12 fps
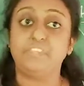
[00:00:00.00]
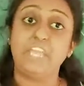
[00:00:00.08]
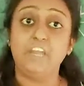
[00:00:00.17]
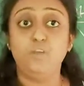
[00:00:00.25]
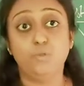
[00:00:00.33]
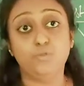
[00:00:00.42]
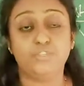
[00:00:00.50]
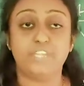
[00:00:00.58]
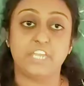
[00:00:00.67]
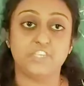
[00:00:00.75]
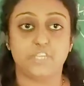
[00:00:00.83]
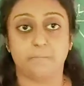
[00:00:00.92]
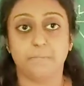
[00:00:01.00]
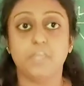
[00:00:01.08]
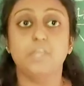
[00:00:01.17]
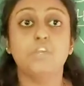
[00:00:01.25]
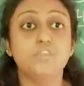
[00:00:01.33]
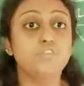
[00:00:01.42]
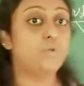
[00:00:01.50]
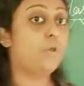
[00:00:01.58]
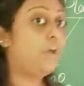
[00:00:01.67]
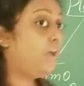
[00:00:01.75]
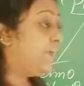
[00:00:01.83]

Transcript: They lose their shape. So